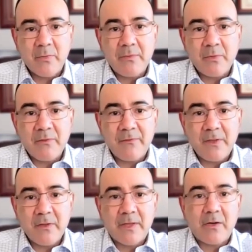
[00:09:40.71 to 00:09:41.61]
We
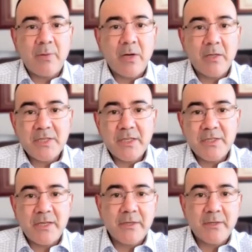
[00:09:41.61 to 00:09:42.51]
feel that our policy
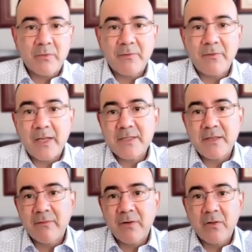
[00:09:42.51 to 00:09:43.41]
agenda reflects
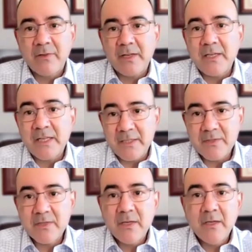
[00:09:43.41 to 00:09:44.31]
the evolving
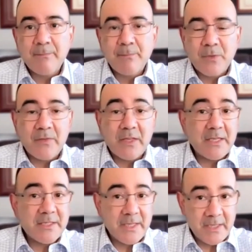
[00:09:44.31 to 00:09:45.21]
needs of
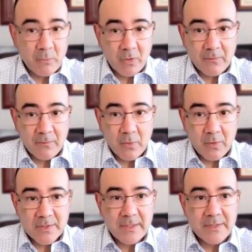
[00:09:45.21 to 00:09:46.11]
the ECE
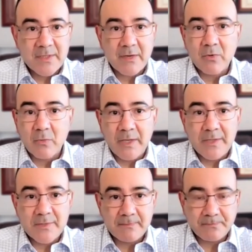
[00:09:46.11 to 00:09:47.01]
workforce in several
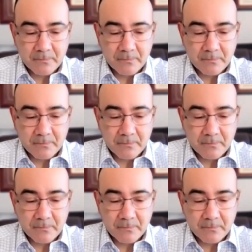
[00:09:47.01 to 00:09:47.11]
ways.